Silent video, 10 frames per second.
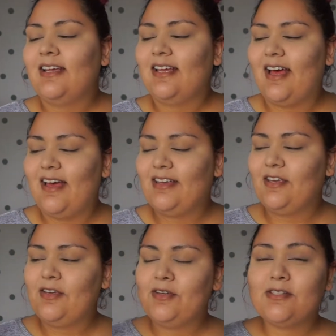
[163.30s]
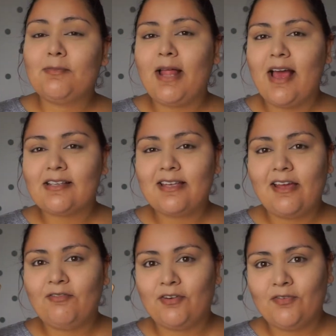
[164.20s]
Uh, you use the black
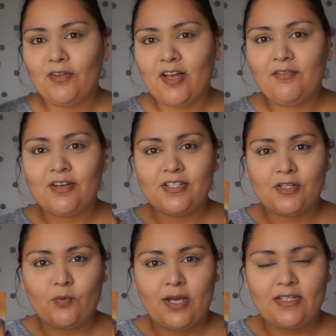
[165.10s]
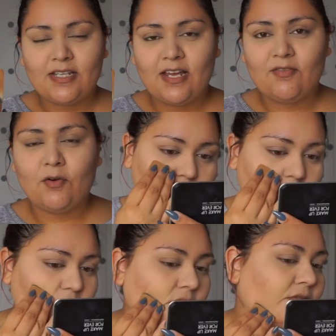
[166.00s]
side for full coverage and the white side for
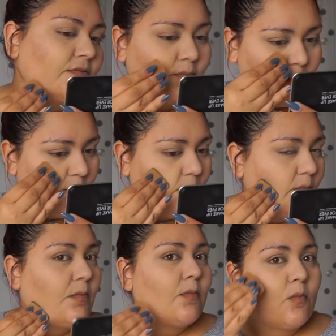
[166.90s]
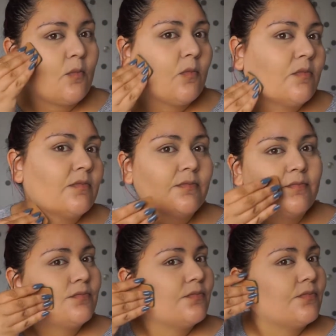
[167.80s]
more of a natural coverage. Since I'm going for
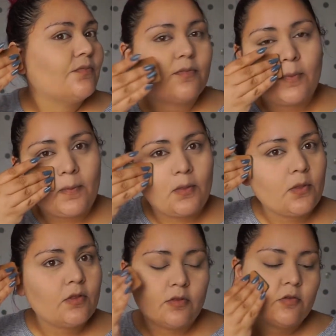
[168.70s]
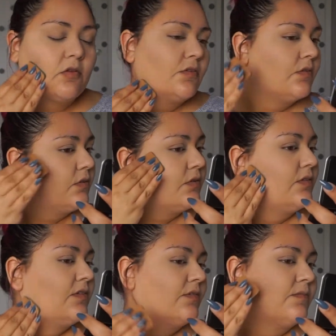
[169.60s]
a full face, I'm going to use the
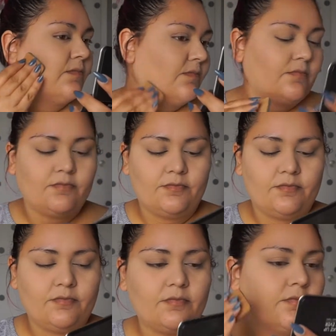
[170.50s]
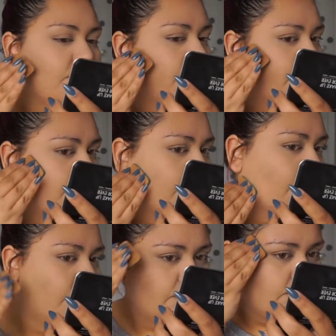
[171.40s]
full coverage portion
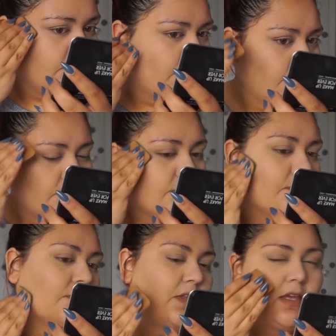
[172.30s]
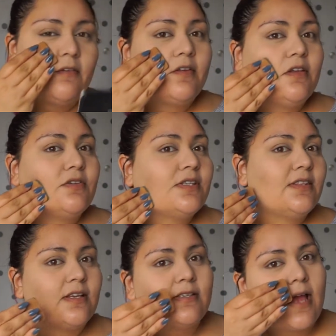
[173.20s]
of the sponge. Even using
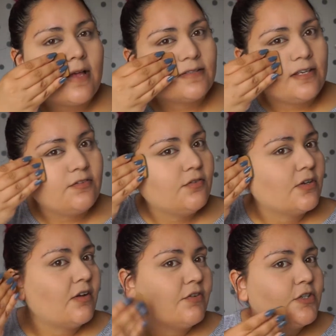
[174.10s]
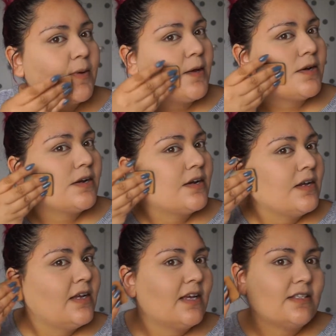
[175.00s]
this as a full coverage powder,
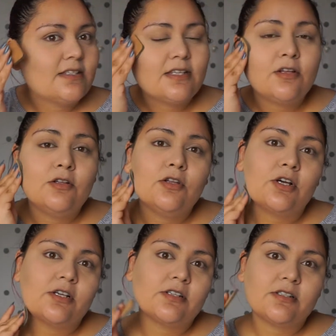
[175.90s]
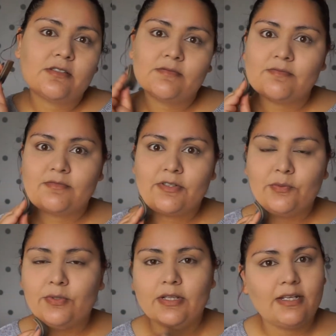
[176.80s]
it still looks
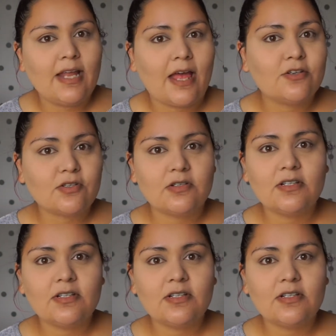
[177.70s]
really natural.